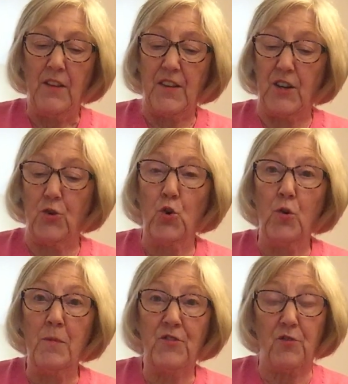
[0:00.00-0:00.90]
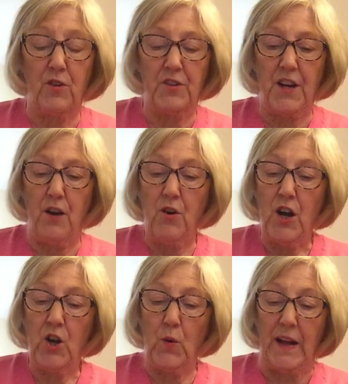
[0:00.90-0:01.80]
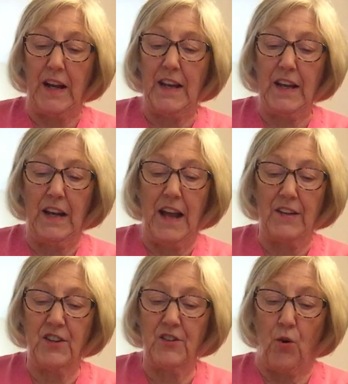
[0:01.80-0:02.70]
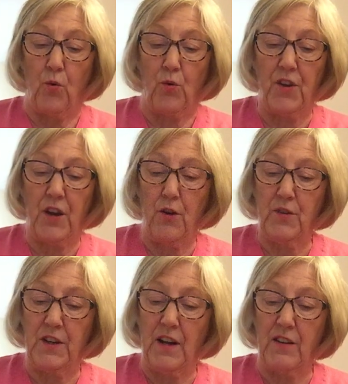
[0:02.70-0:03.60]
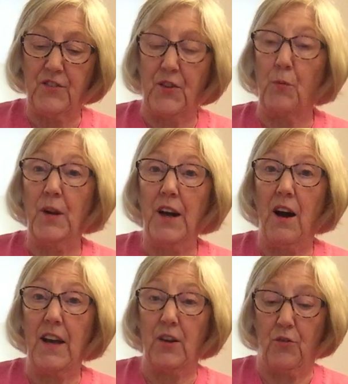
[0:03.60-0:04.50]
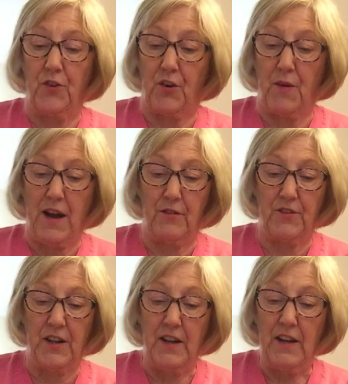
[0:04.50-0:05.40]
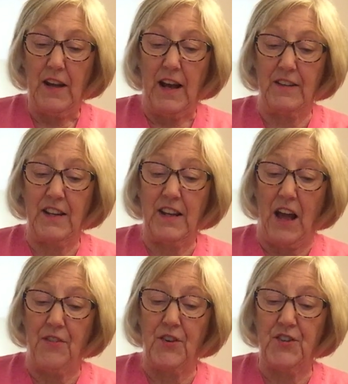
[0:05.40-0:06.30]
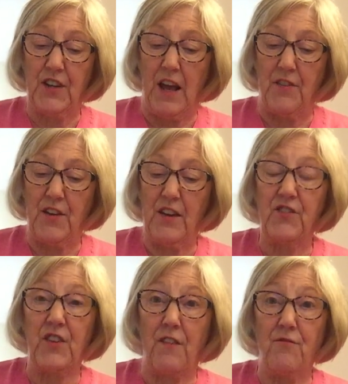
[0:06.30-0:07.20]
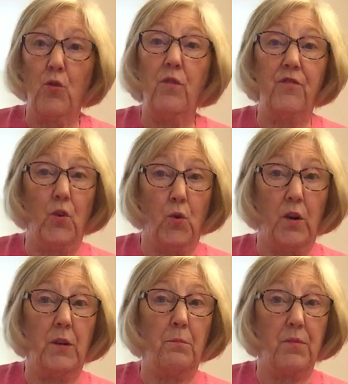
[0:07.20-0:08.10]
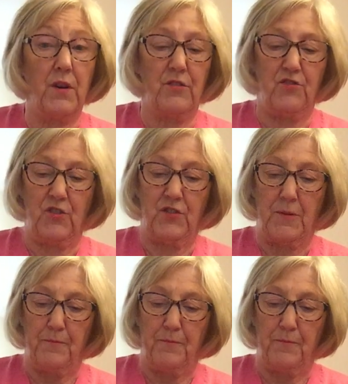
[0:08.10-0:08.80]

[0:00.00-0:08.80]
The enormous crocodile quickly collected all the coconuts that were lying on the ground, and he gathered together several fallen branches.